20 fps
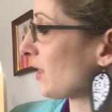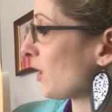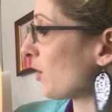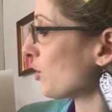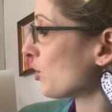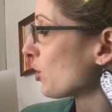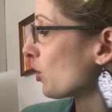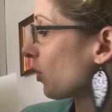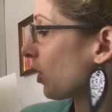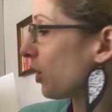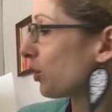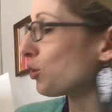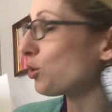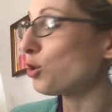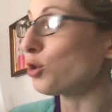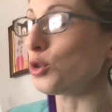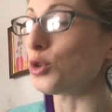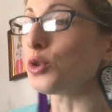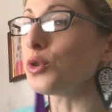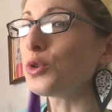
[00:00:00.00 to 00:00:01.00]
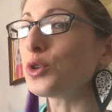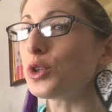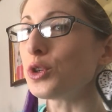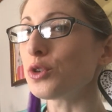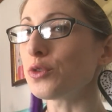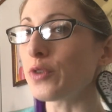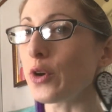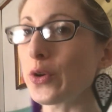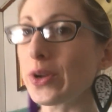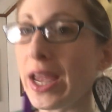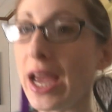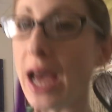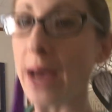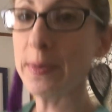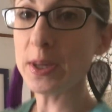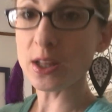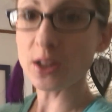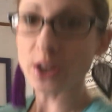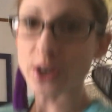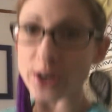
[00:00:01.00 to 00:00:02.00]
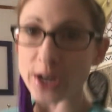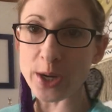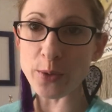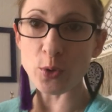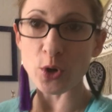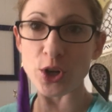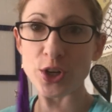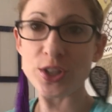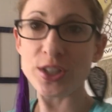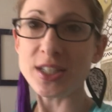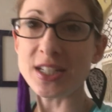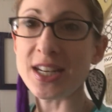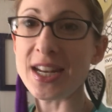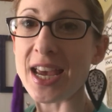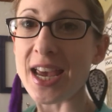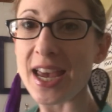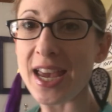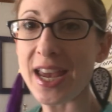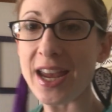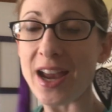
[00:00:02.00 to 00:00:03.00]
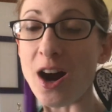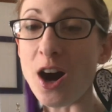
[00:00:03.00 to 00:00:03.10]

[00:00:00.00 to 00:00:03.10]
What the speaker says: So our two new vocabulary words today